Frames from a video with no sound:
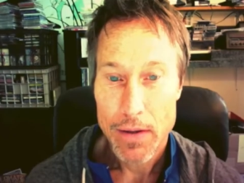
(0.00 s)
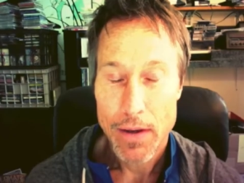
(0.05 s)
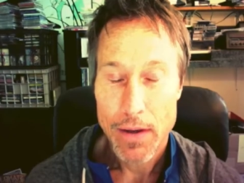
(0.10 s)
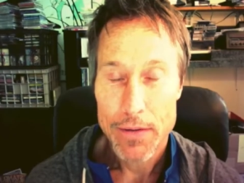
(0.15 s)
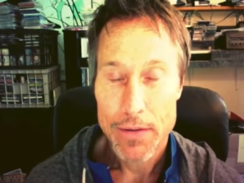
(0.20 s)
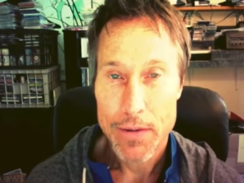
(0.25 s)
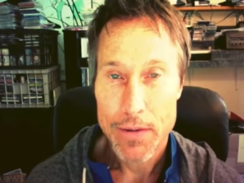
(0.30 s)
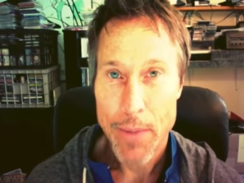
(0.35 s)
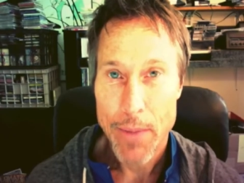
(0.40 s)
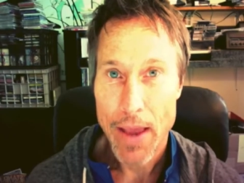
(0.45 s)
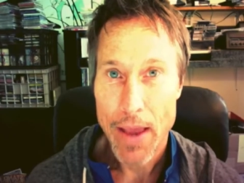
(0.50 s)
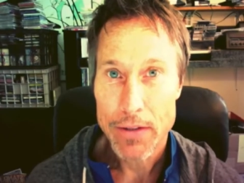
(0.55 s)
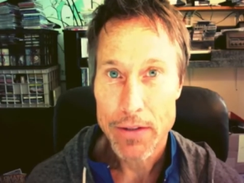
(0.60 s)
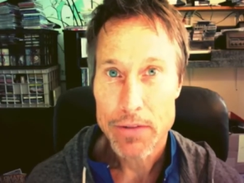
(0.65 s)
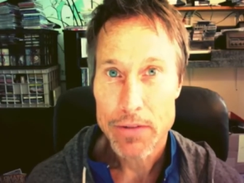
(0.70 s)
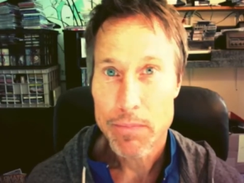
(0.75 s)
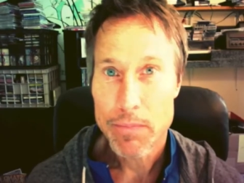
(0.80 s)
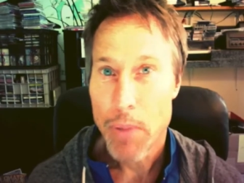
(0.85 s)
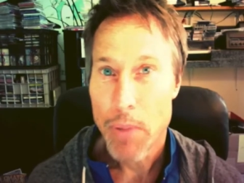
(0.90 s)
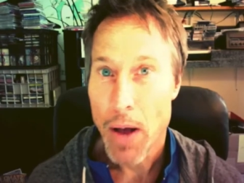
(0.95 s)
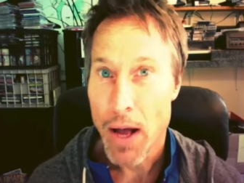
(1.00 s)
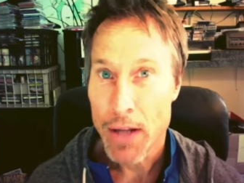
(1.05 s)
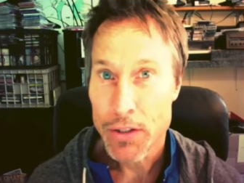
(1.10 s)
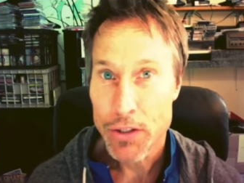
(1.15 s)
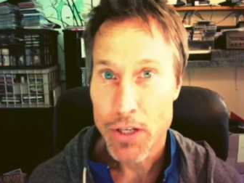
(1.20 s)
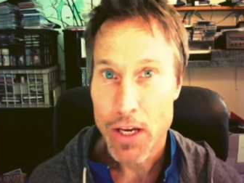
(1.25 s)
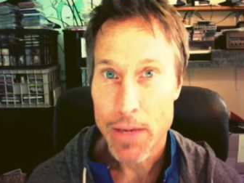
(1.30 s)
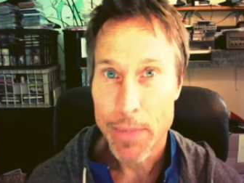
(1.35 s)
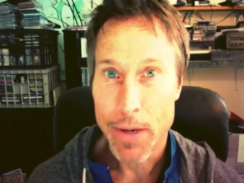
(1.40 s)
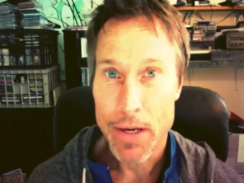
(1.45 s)
Is the bass
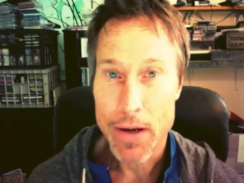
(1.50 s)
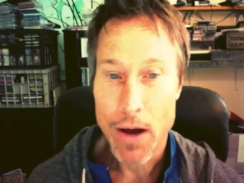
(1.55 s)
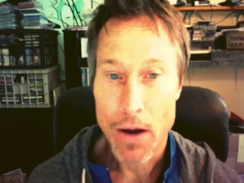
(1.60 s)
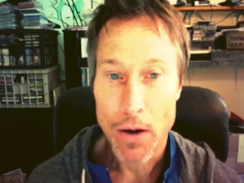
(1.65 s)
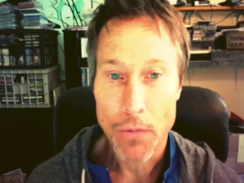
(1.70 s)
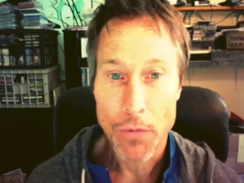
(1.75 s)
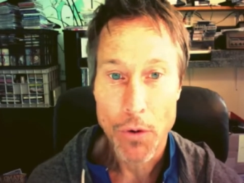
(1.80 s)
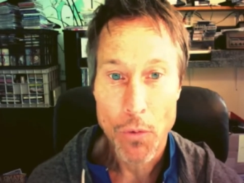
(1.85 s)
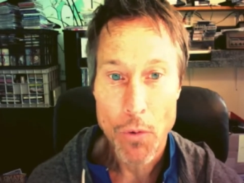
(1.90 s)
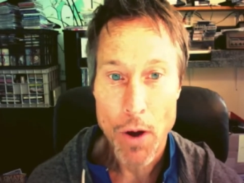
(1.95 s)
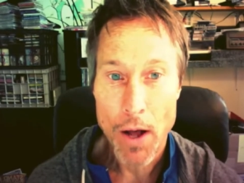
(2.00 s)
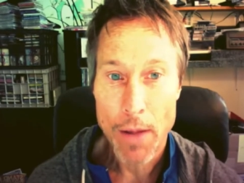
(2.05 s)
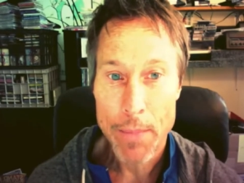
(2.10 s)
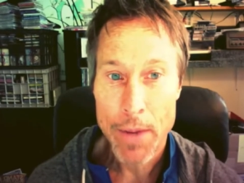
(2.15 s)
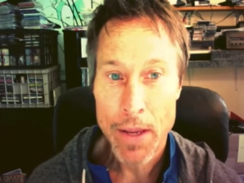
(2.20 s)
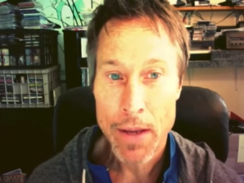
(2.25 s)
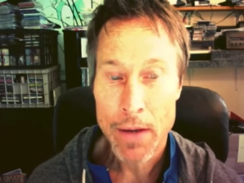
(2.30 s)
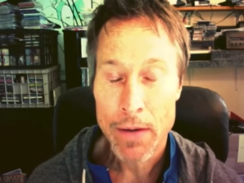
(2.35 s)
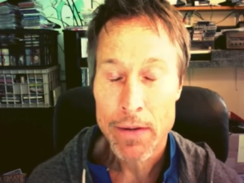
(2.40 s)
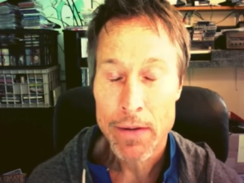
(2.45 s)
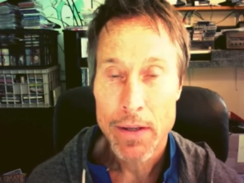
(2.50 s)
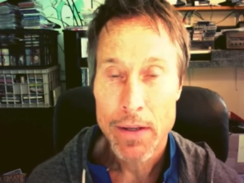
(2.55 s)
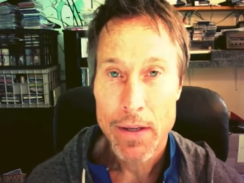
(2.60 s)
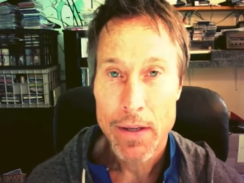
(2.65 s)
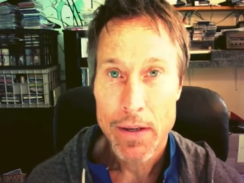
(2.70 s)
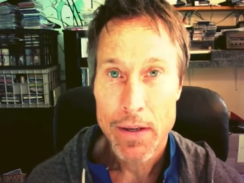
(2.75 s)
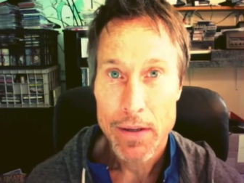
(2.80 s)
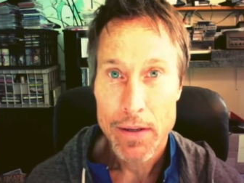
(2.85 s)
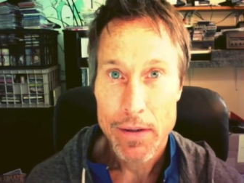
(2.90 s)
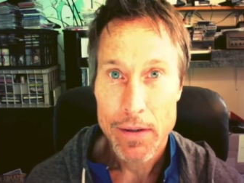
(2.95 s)
punchy but not overwhelming?
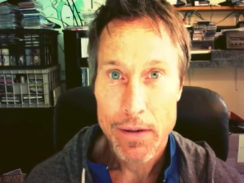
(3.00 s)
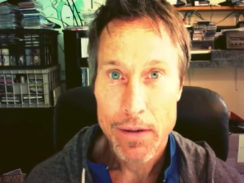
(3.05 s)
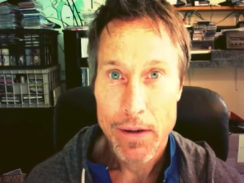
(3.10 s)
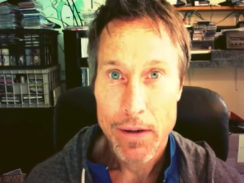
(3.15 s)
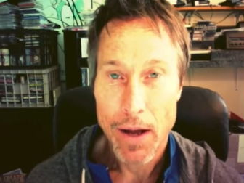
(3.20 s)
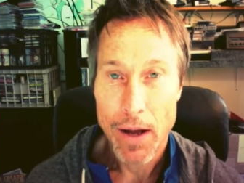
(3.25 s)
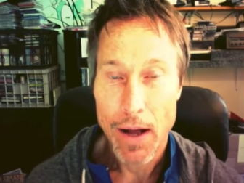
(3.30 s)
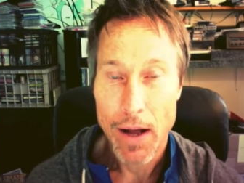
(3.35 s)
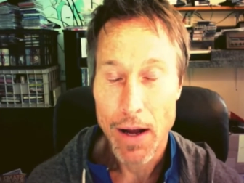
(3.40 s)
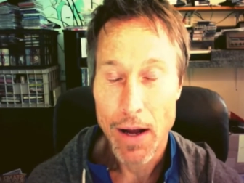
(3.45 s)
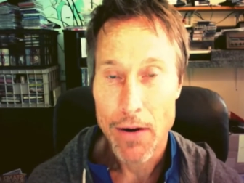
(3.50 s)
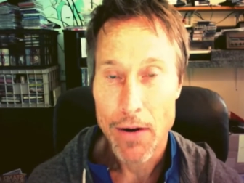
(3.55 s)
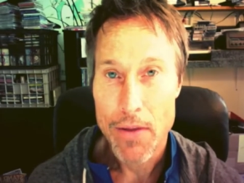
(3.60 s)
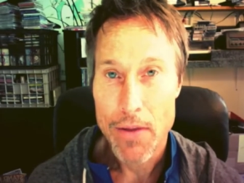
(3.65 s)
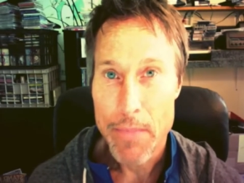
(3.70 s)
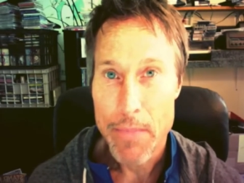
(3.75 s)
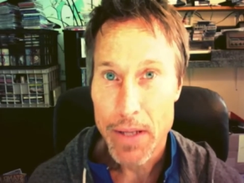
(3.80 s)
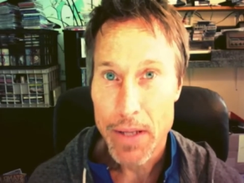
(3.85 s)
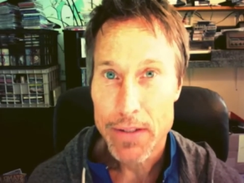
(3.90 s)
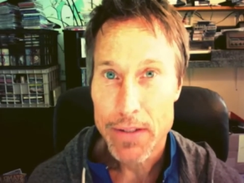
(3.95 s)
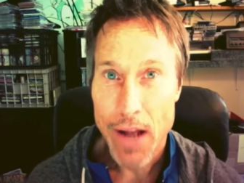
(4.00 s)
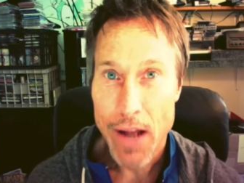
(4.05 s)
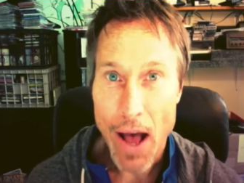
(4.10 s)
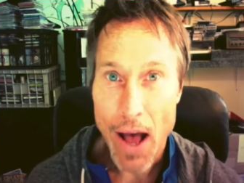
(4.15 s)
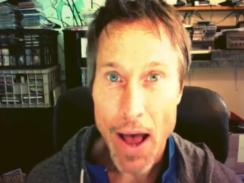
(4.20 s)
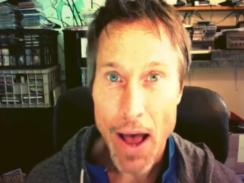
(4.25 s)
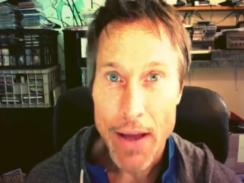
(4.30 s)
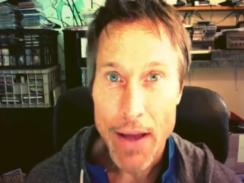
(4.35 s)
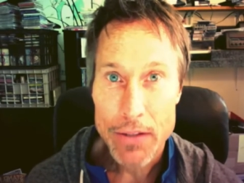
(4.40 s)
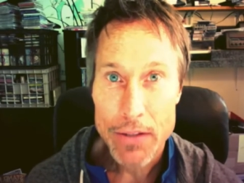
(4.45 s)
Are the mids and
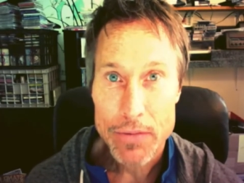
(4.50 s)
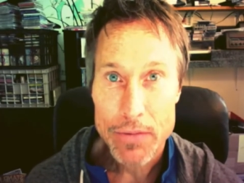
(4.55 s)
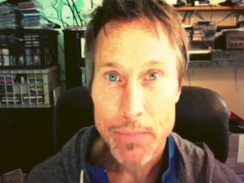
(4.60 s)
highs